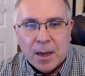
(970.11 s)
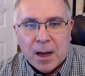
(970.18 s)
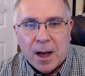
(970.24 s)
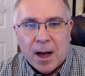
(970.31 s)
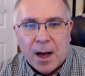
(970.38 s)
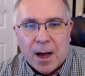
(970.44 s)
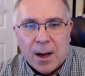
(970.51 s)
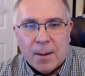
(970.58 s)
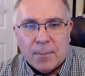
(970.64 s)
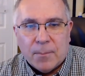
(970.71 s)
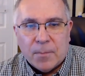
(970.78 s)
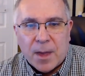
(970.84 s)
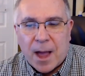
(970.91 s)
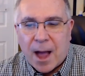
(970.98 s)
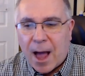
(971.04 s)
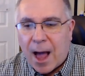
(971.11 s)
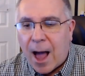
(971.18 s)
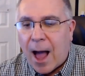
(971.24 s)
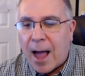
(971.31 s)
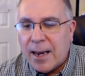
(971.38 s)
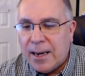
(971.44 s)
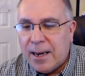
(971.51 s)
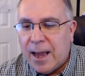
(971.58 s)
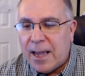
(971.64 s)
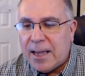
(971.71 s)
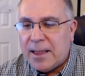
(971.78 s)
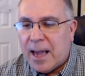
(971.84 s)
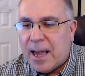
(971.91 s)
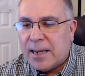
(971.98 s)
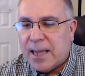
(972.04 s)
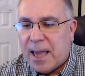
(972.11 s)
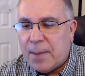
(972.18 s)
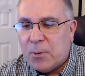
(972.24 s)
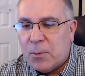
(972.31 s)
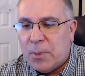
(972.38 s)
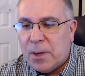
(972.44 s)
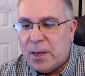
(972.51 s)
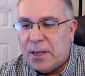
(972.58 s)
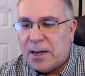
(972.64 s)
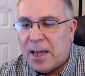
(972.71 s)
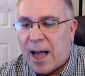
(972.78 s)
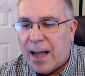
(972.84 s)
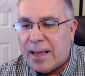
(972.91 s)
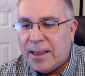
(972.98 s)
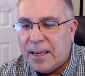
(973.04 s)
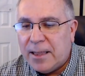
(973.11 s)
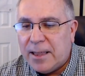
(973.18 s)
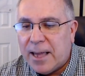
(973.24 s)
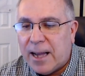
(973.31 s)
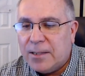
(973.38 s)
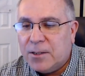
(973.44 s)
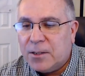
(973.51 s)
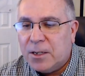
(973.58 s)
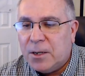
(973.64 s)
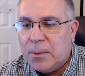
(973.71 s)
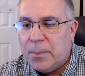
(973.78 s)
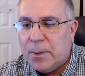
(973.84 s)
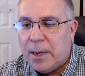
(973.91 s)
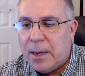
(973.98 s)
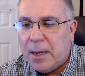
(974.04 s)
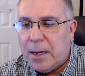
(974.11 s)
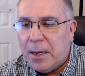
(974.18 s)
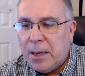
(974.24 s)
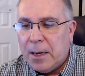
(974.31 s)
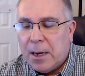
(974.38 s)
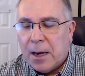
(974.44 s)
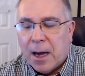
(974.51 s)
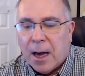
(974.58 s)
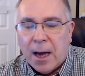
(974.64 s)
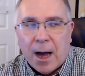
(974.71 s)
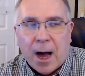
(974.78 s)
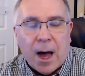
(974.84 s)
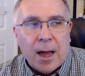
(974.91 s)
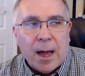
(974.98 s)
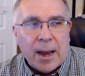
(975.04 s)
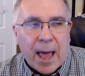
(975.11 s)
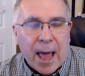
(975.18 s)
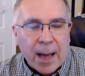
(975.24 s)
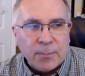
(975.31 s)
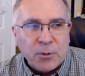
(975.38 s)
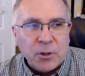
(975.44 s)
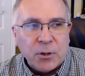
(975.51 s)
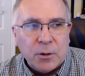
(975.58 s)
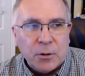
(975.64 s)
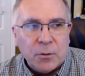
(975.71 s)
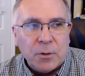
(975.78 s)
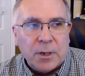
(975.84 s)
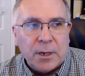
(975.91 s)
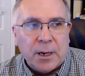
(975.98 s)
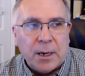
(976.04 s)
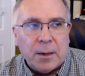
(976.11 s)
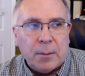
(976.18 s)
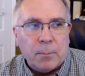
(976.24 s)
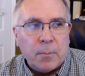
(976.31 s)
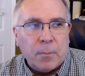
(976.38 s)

I like that capability. I think that's going to be an absolutely